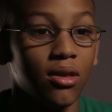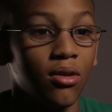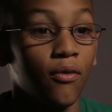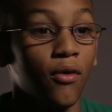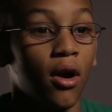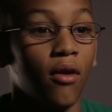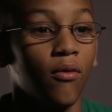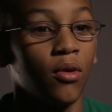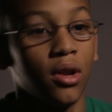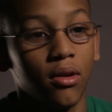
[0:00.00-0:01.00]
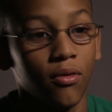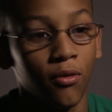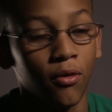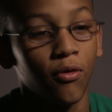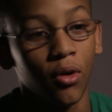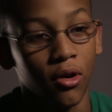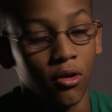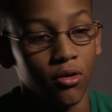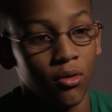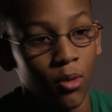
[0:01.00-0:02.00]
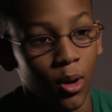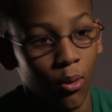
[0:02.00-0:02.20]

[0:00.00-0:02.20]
and so far I've won it for 4 years in a row.